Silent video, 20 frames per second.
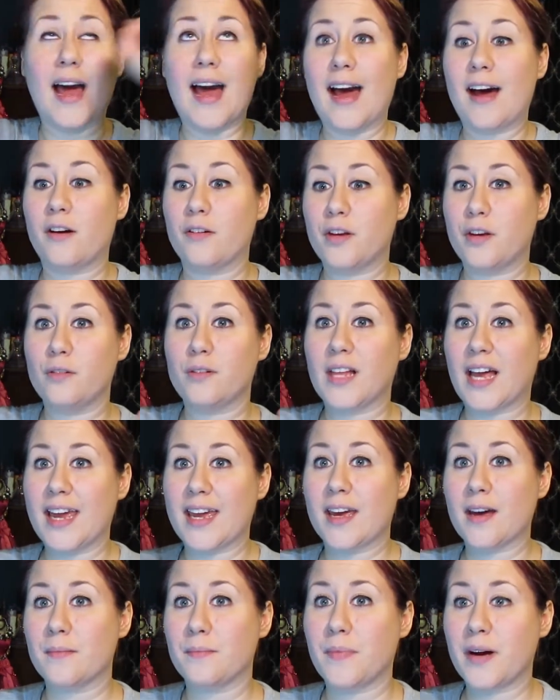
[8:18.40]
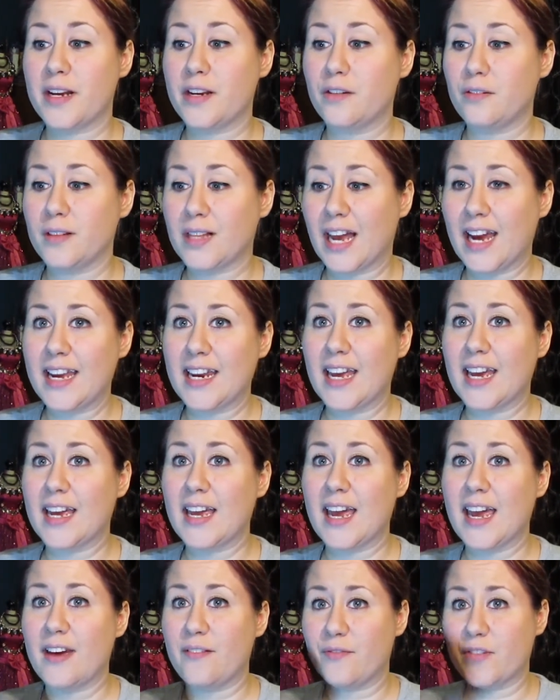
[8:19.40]
how you like my new lighting,
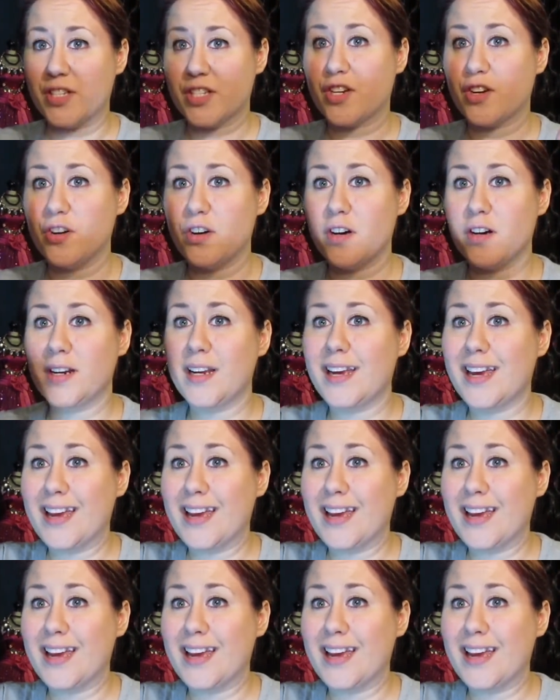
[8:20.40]
if it's good,